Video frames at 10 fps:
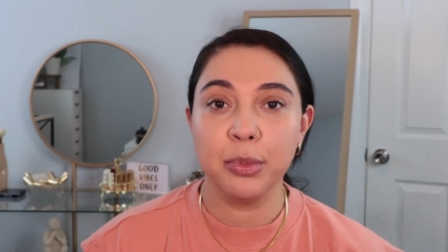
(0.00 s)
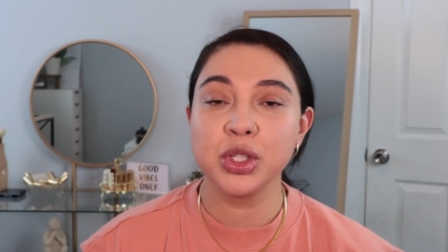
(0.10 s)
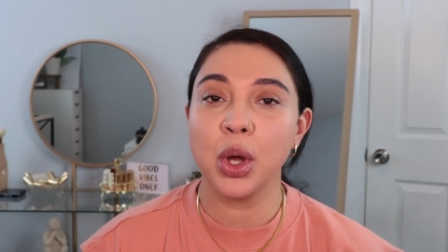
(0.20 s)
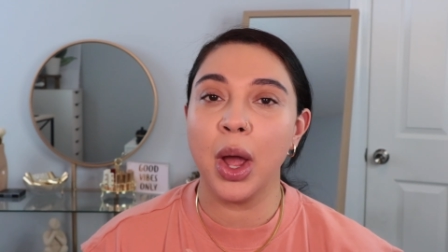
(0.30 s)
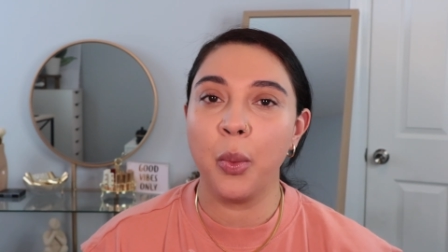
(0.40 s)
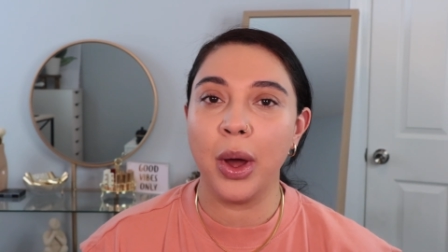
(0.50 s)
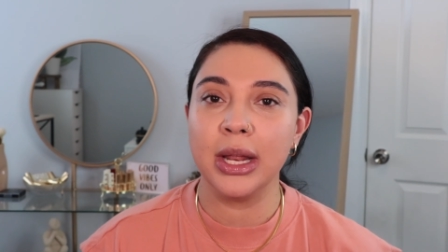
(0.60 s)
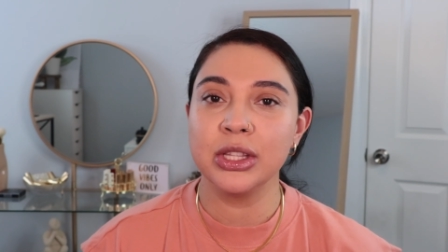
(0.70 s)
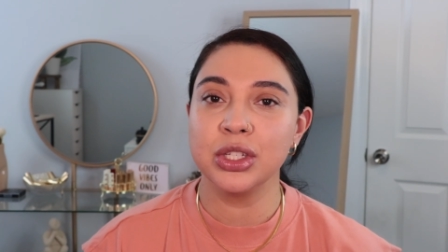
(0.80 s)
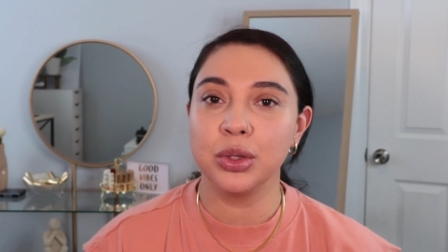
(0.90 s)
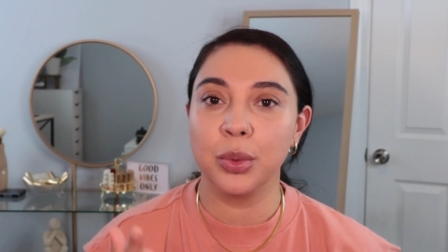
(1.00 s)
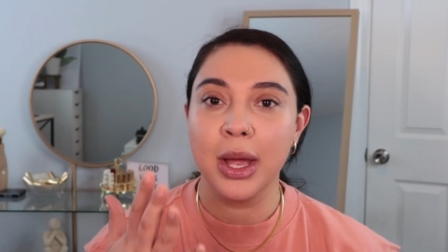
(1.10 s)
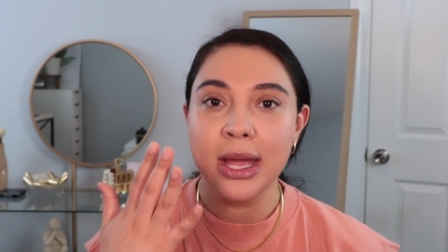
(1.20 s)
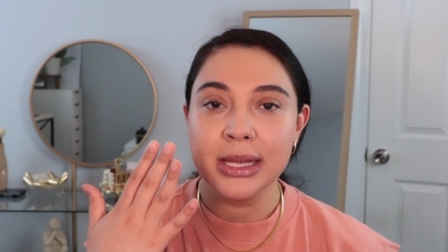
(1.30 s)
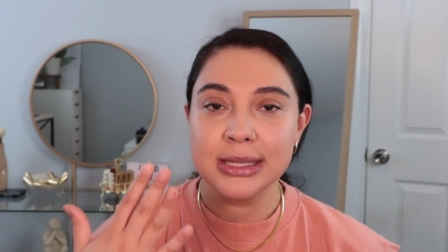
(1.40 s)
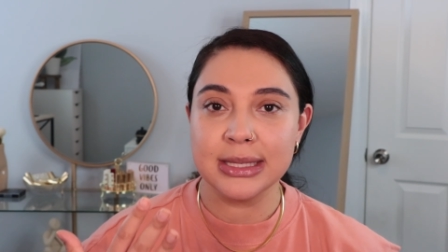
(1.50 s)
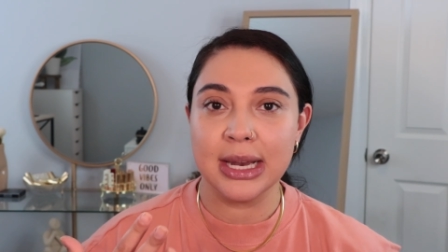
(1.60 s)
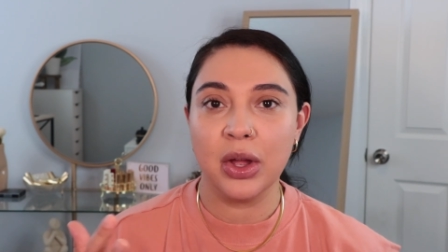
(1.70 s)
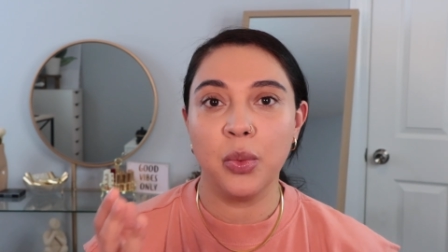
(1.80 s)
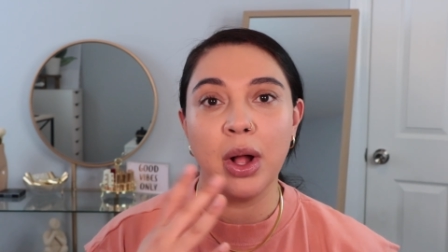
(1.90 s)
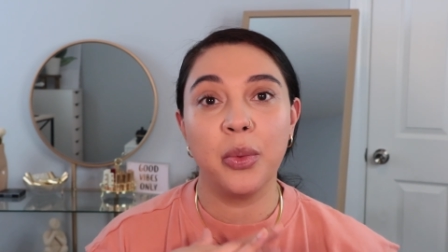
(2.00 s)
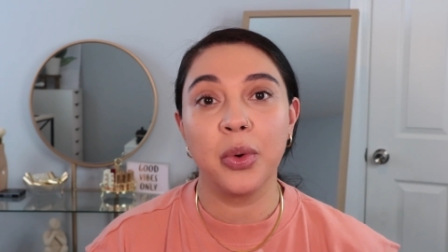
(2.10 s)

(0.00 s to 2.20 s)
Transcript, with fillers: So I wanted to set it well